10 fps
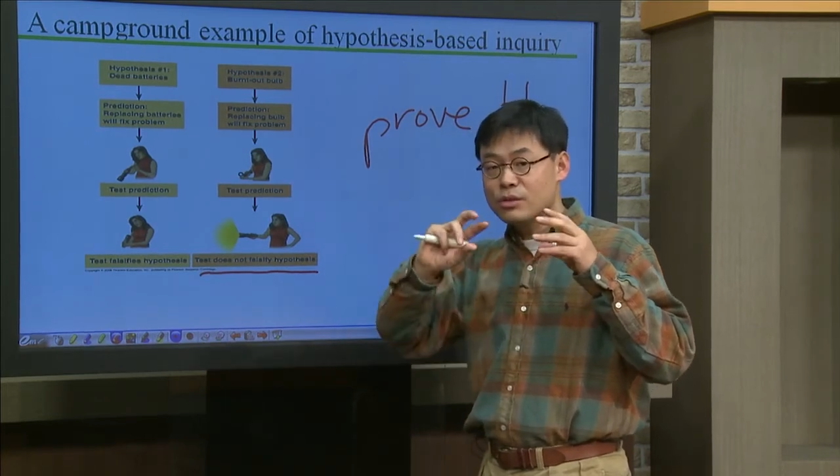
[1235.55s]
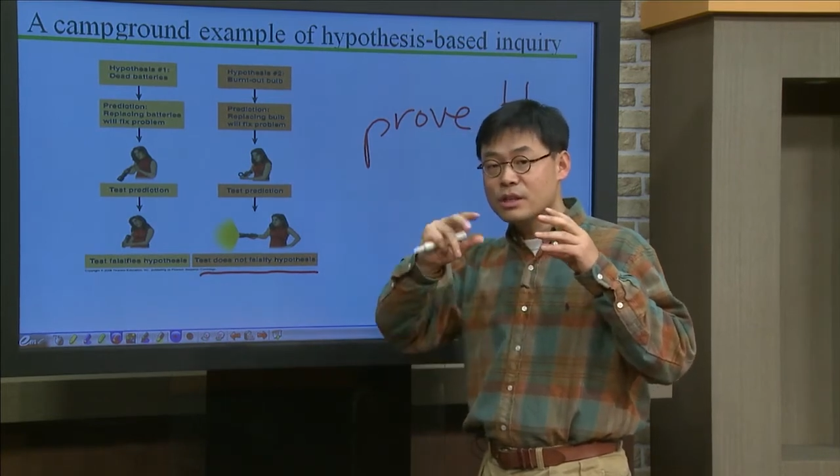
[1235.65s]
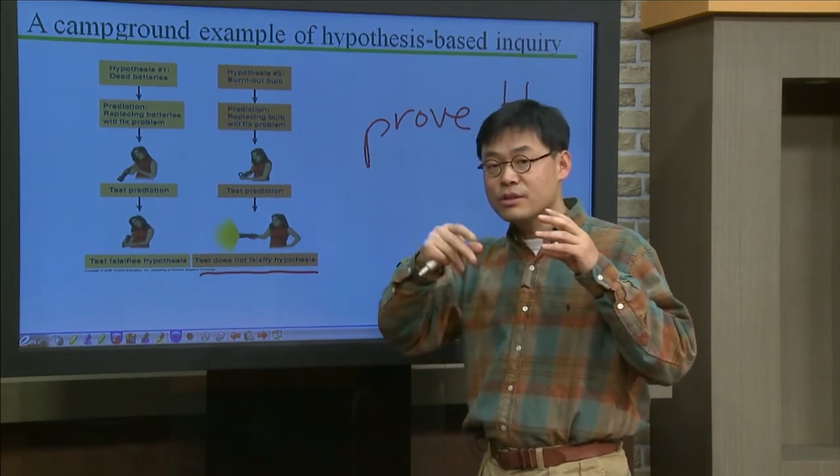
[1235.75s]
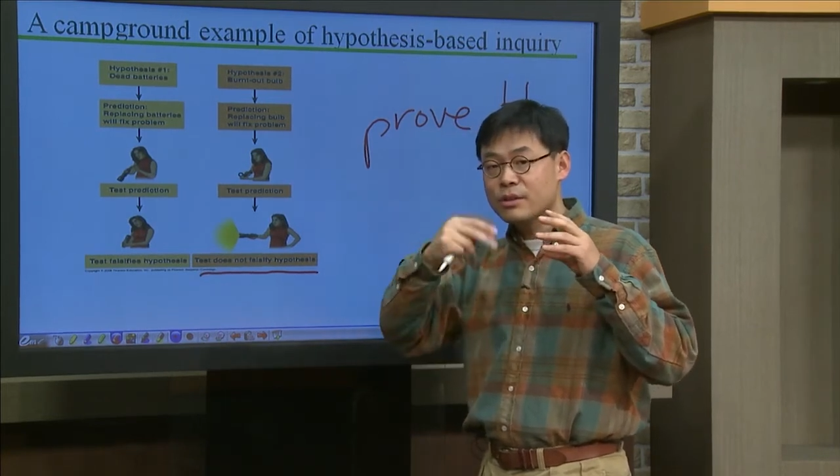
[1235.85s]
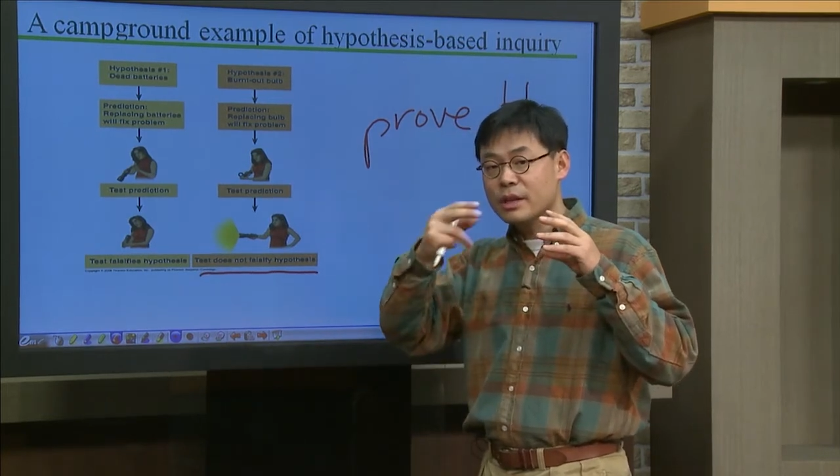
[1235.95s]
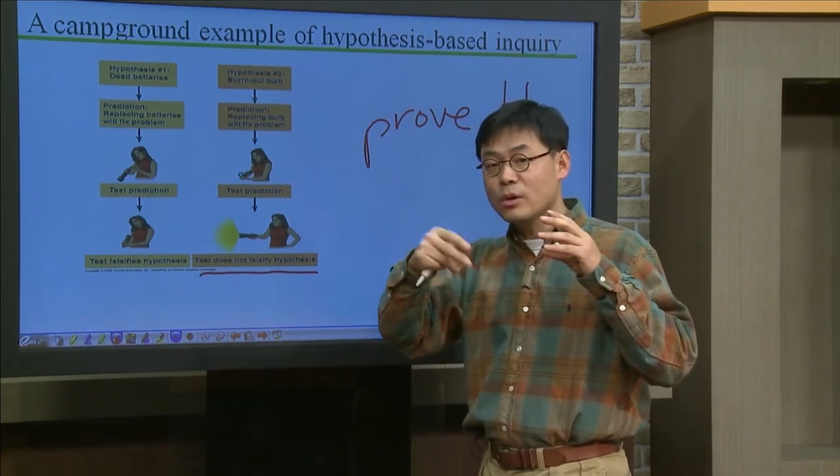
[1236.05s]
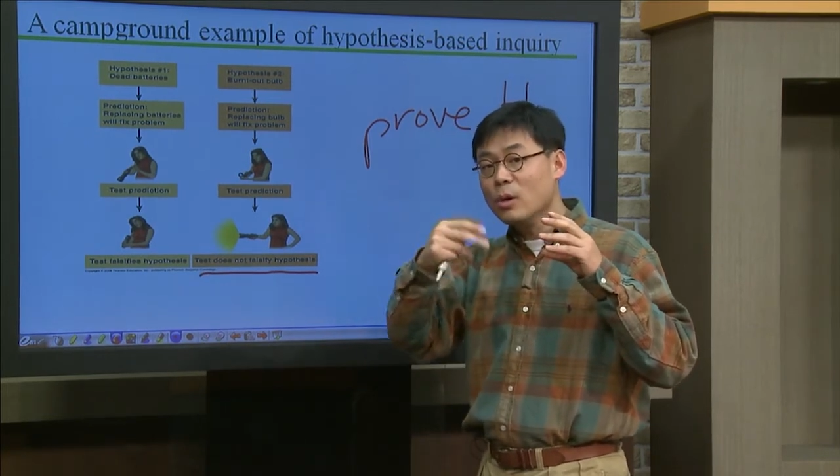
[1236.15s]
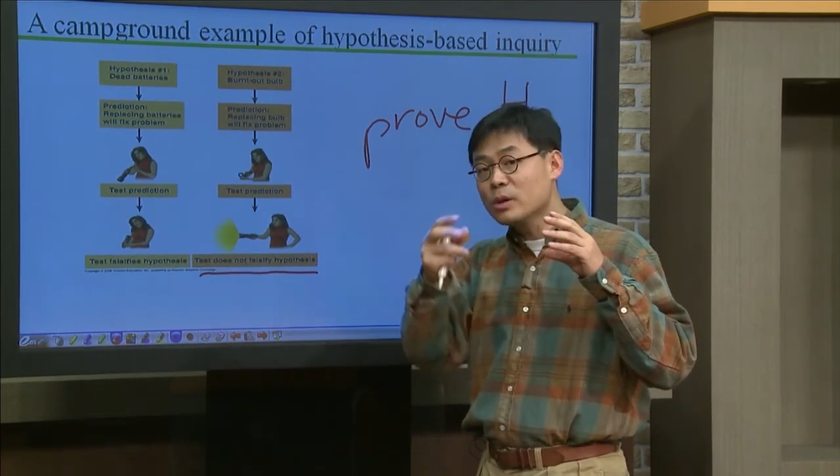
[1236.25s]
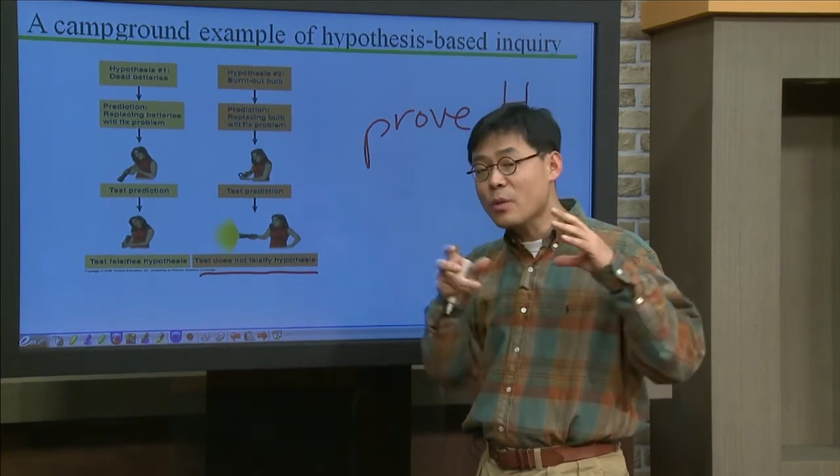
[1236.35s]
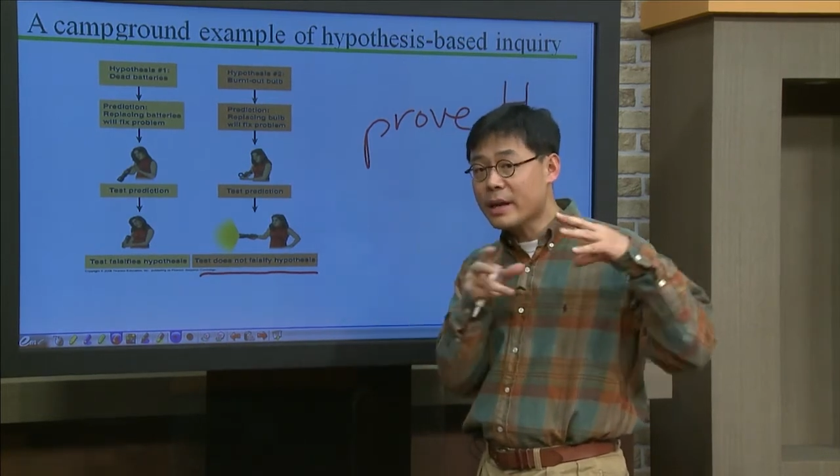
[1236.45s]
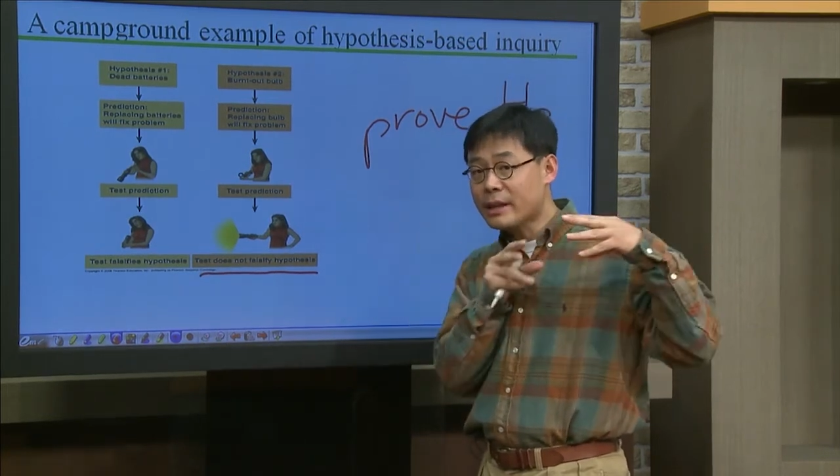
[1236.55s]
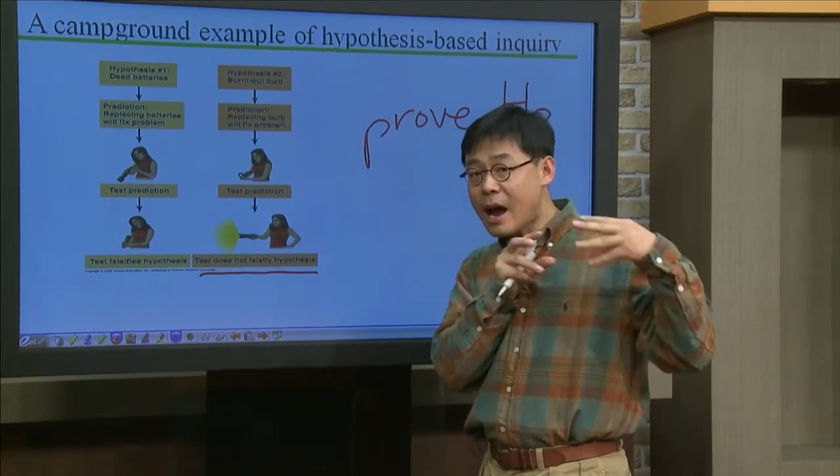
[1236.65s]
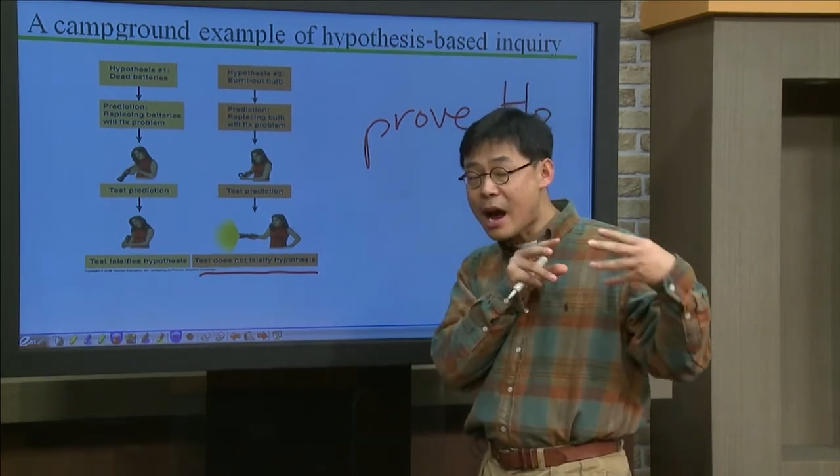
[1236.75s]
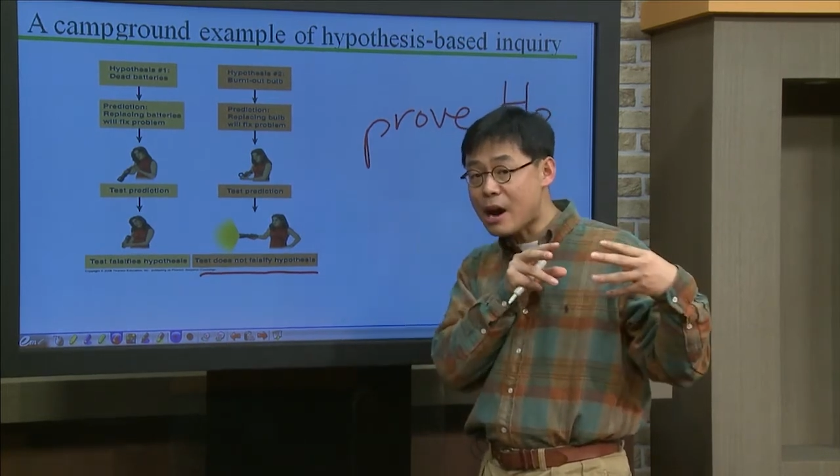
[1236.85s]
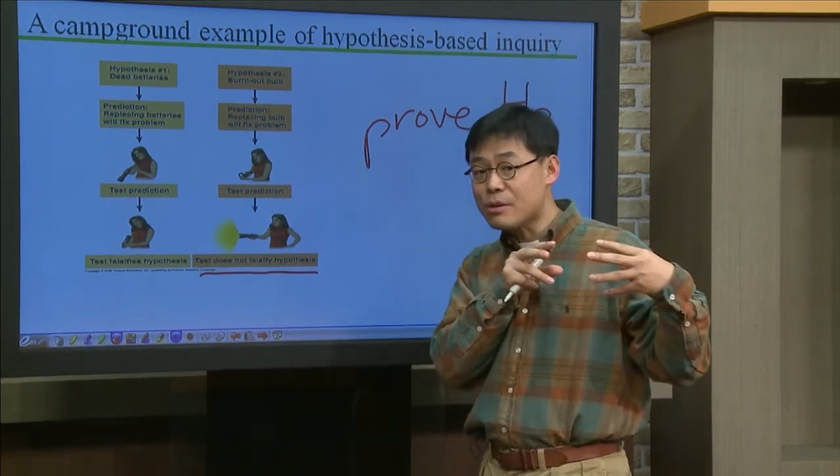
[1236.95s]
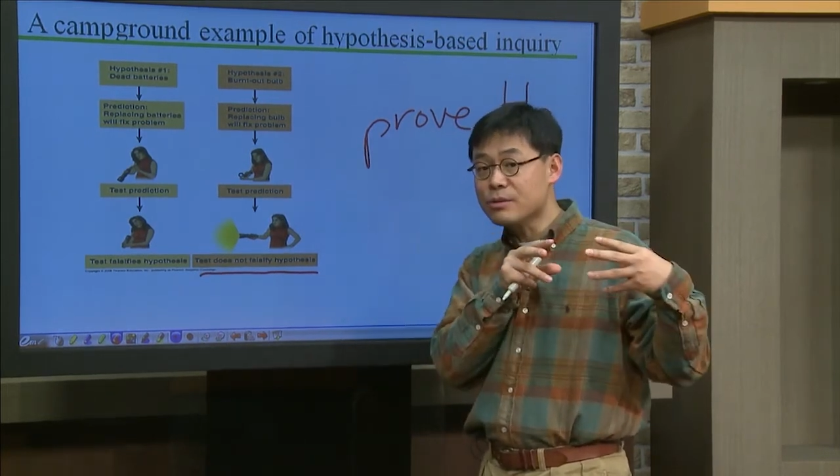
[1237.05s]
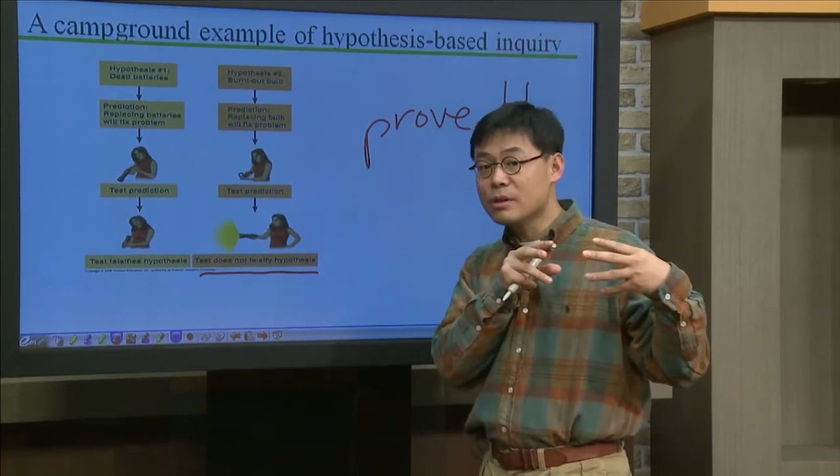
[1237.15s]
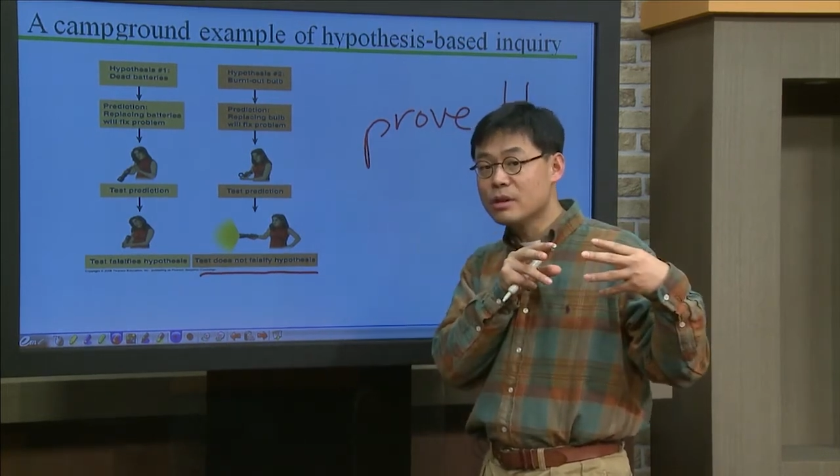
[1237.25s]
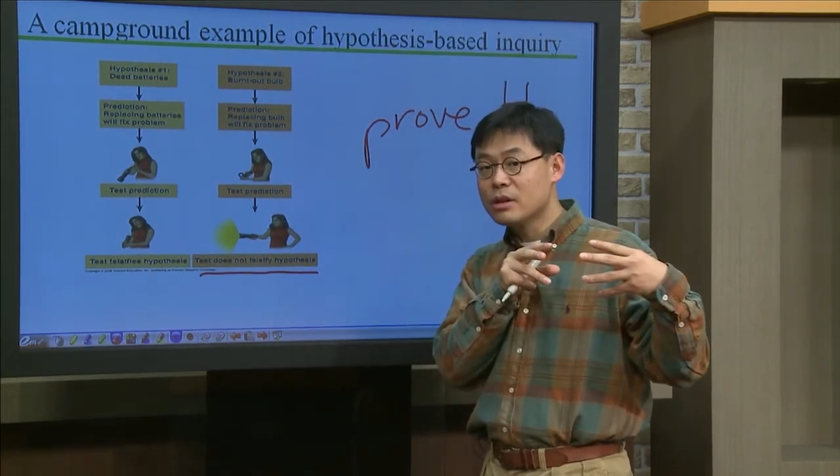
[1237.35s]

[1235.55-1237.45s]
insert it all the way down